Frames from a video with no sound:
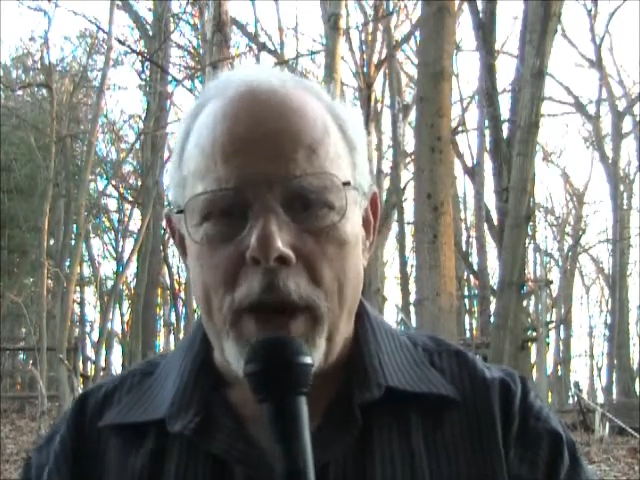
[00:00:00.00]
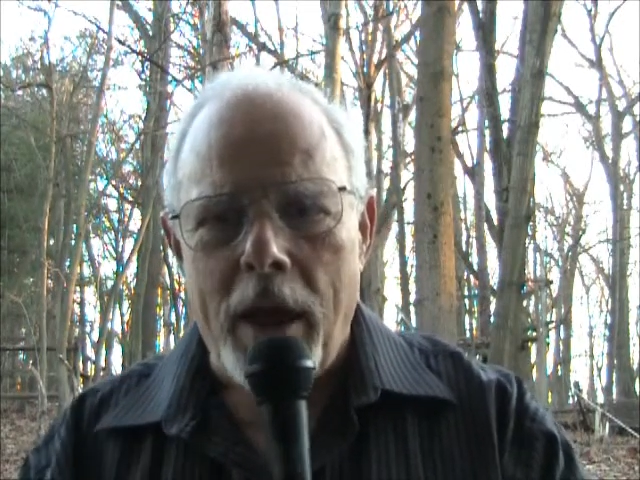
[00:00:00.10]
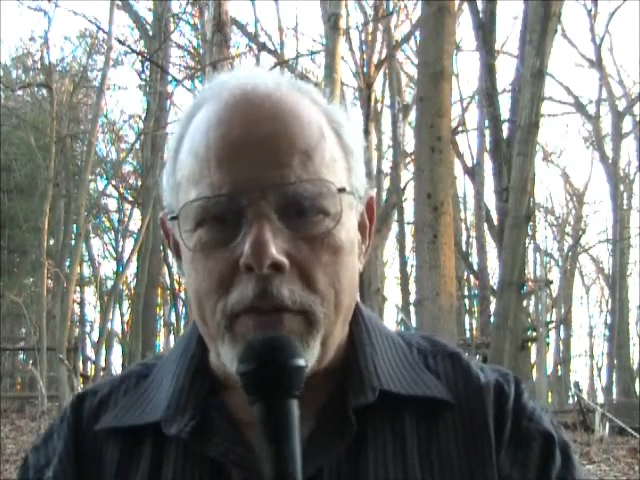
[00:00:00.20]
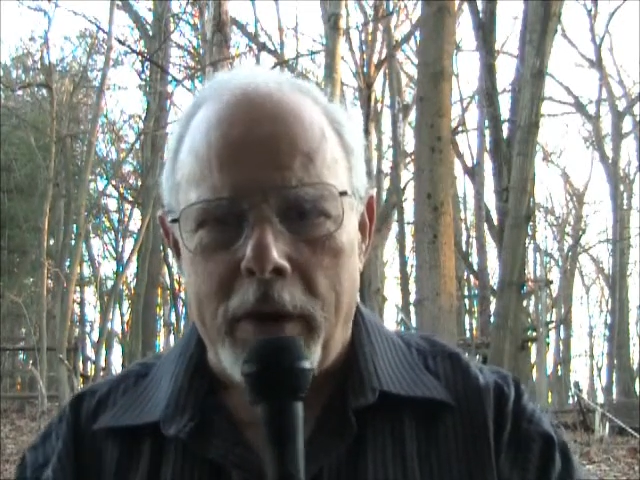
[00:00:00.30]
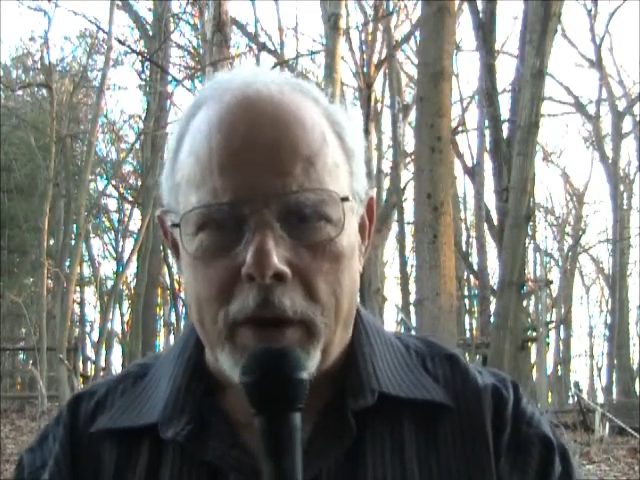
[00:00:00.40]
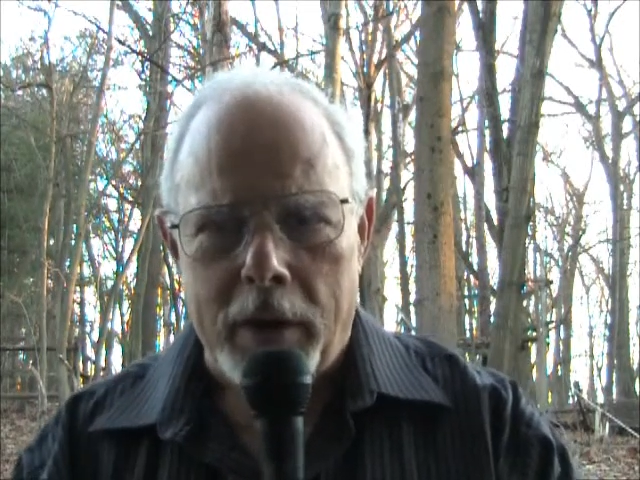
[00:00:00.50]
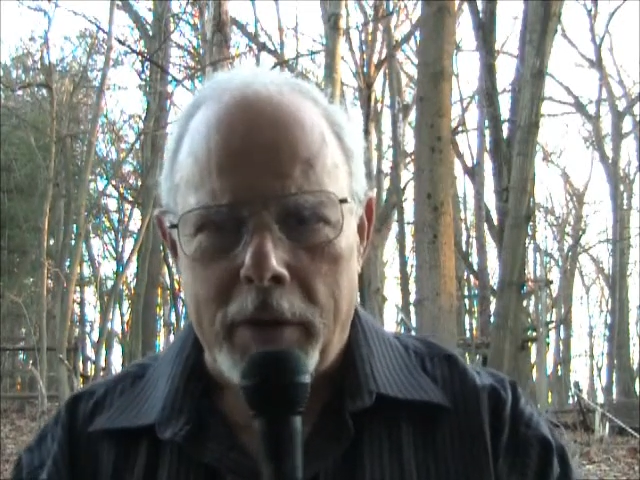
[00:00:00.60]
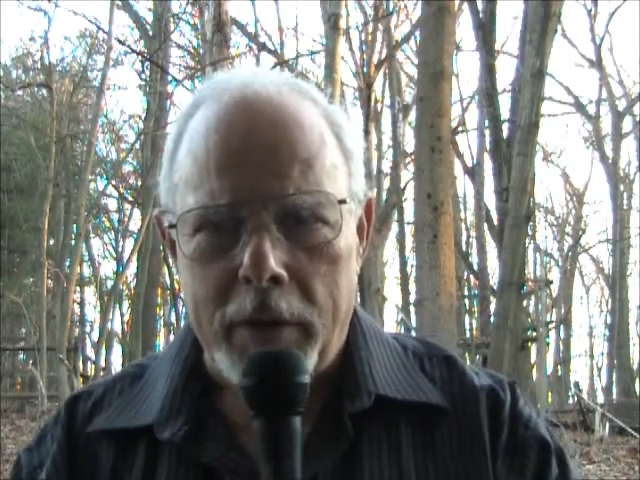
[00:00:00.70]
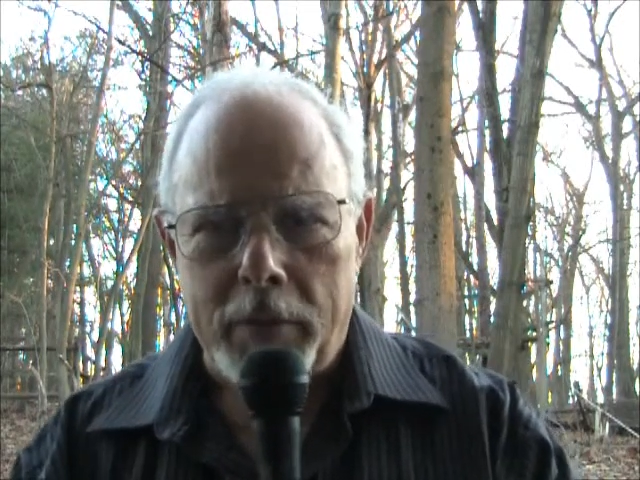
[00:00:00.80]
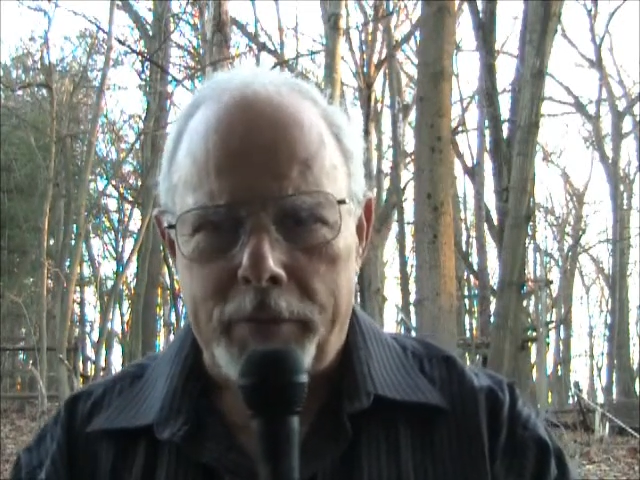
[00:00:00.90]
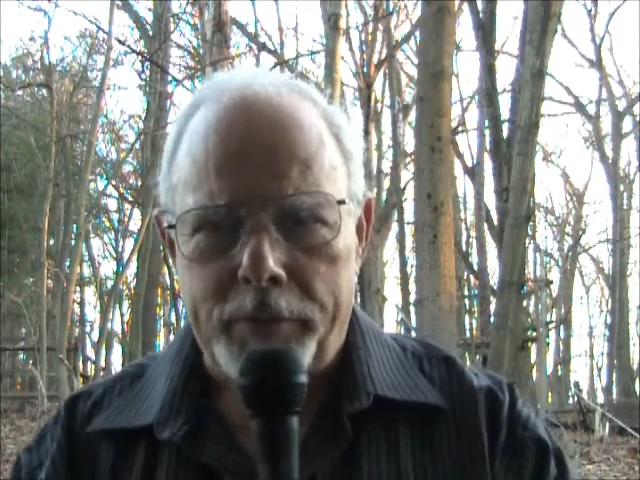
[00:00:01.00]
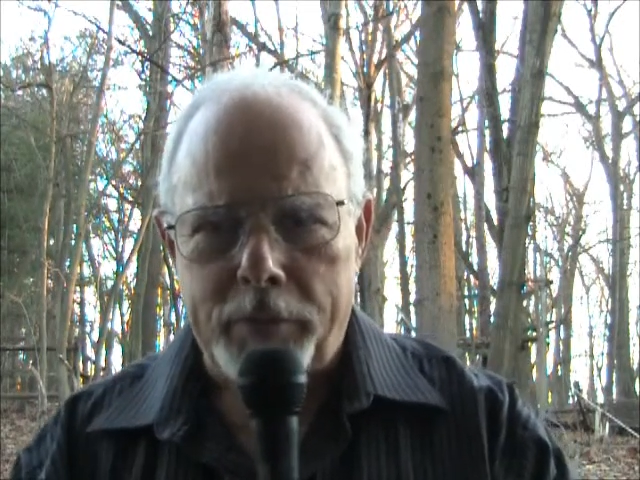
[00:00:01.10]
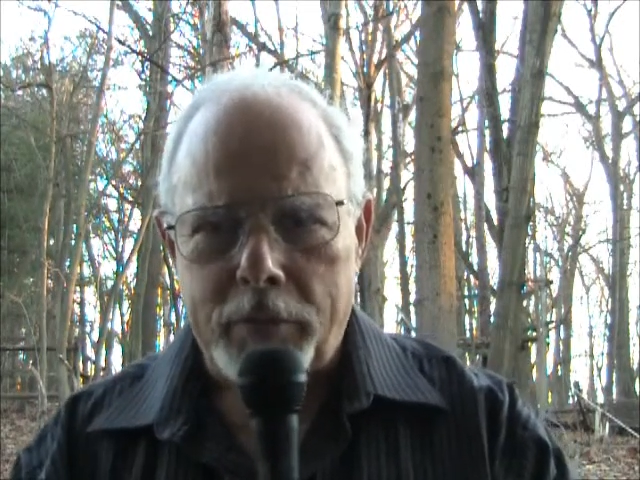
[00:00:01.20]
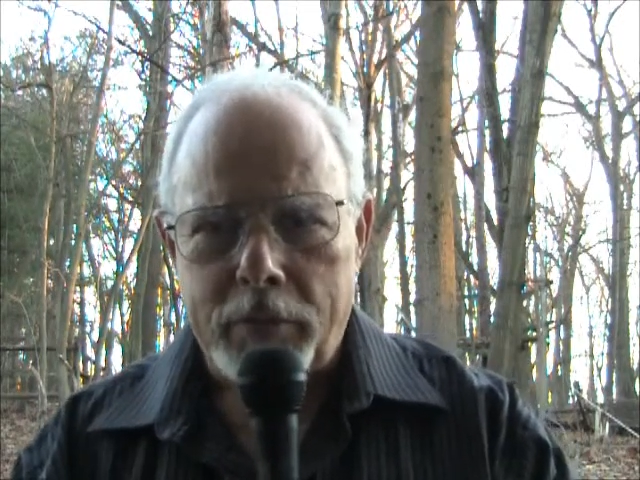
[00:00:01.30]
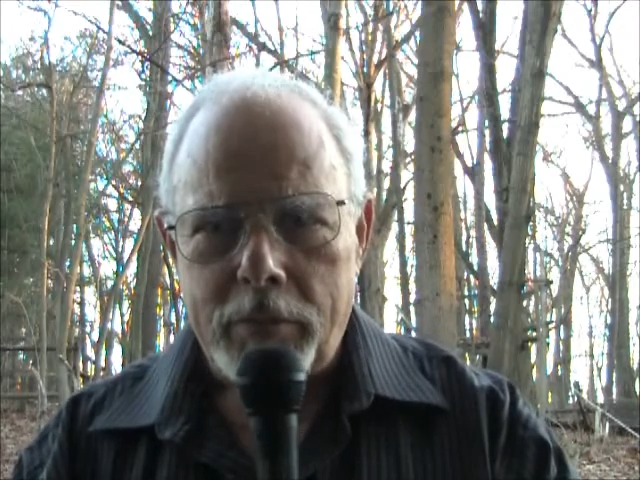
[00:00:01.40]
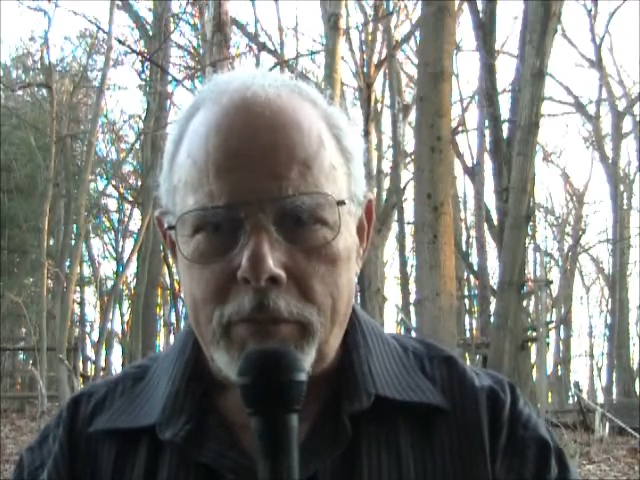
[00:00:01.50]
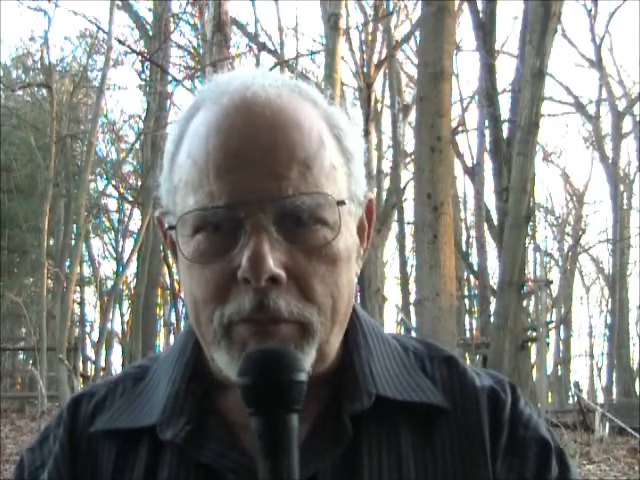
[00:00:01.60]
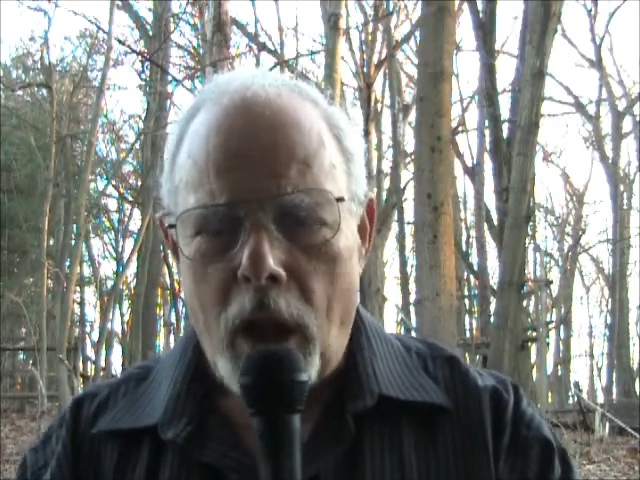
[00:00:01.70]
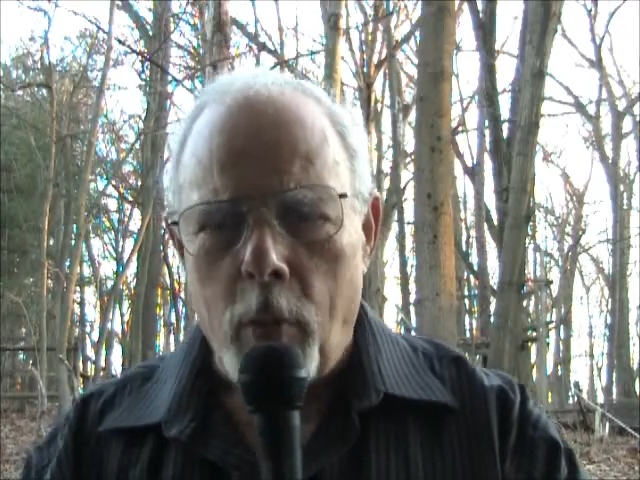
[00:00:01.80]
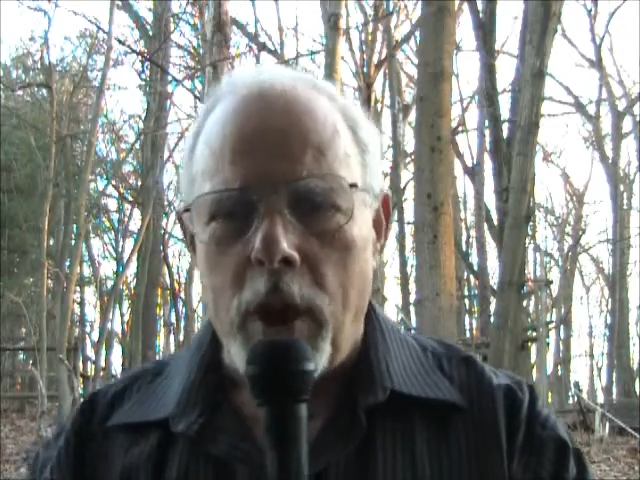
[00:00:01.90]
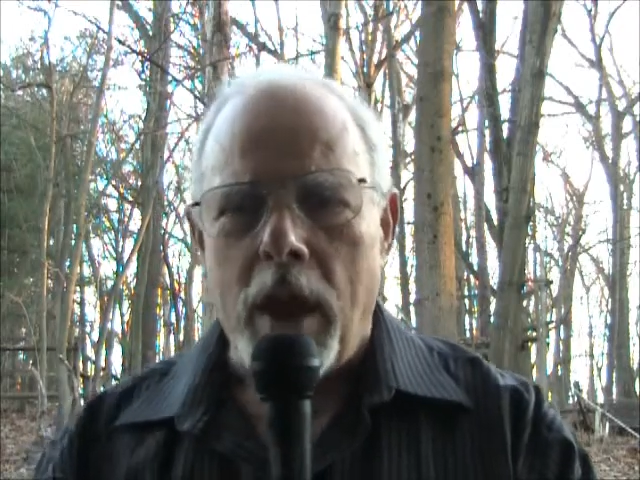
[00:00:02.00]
have here? We